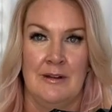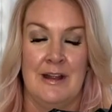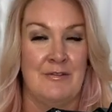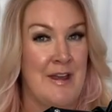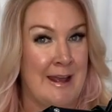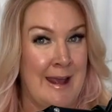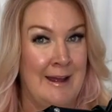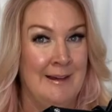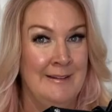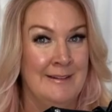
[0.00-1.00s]
If they
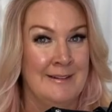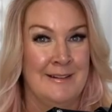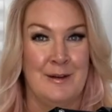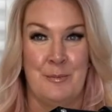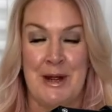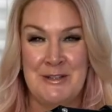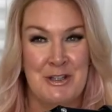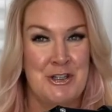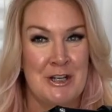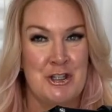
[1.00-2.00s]
can't, my
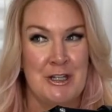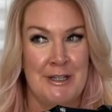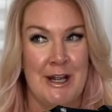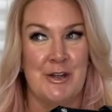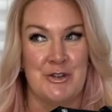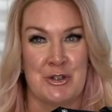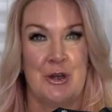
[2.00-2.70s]
suggestion is